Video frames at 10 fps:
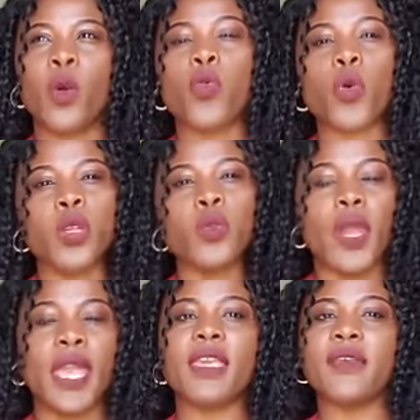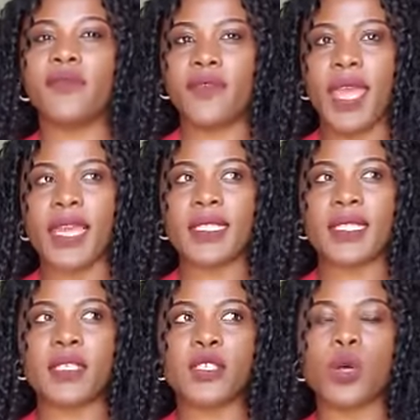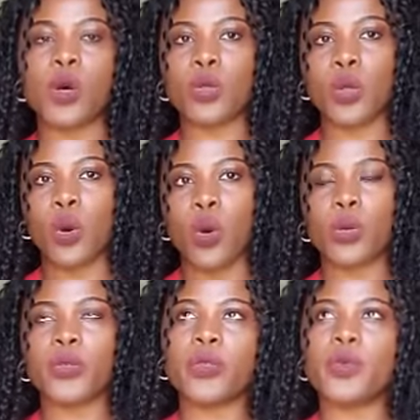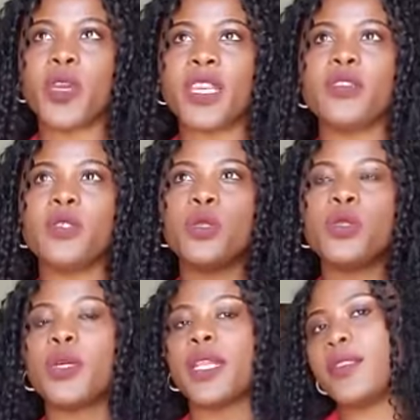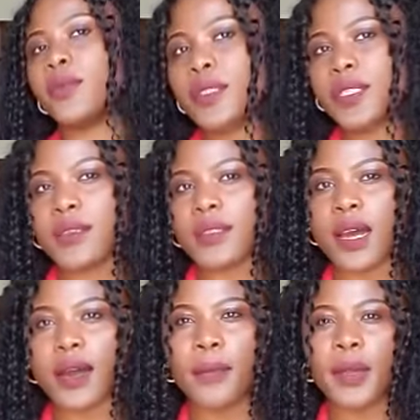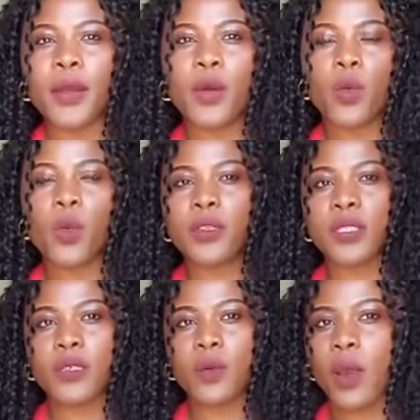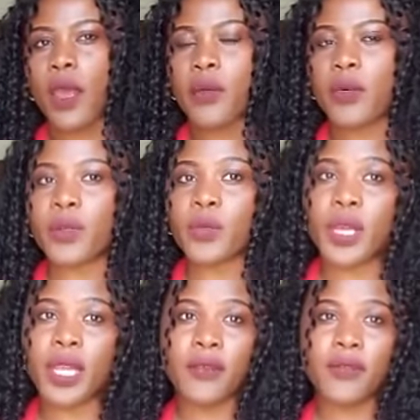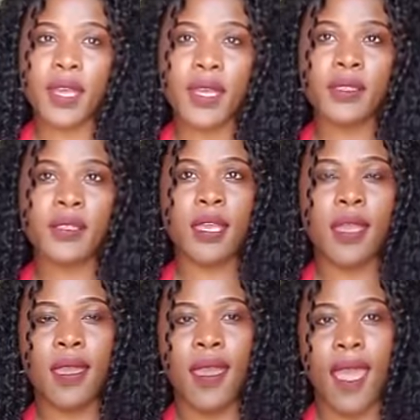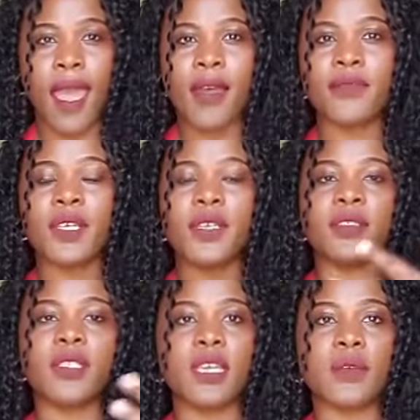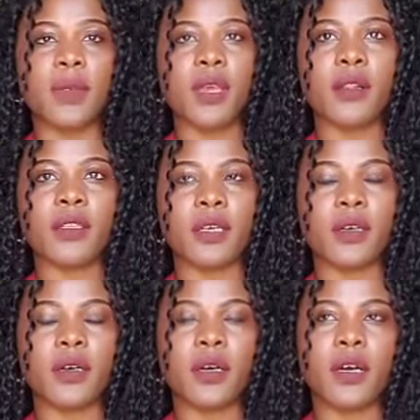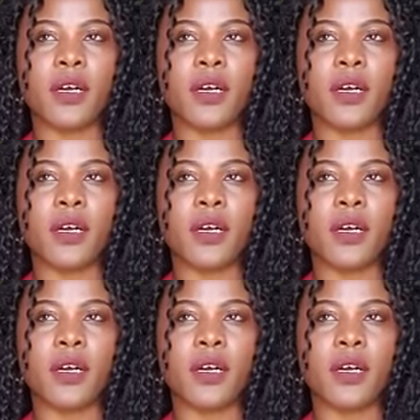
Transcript: runway events the stores hold. So Winners usually do this once in a while runway event. They have this email their